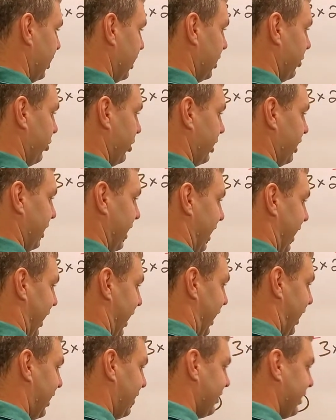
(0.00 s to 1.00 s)
then we're gonna
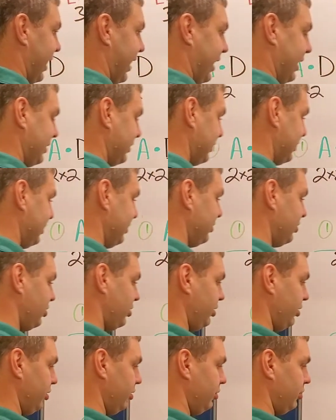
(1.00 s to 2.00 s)
add that
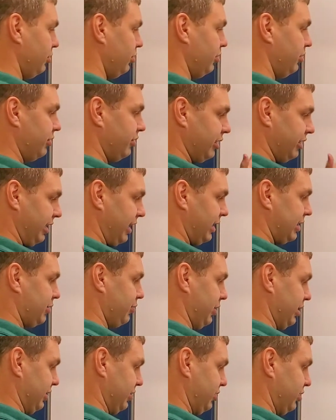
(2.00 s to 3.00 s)
to the next
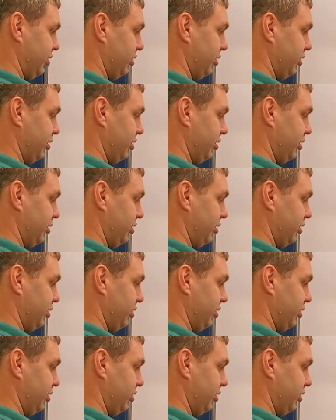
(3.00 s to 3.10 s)
ones,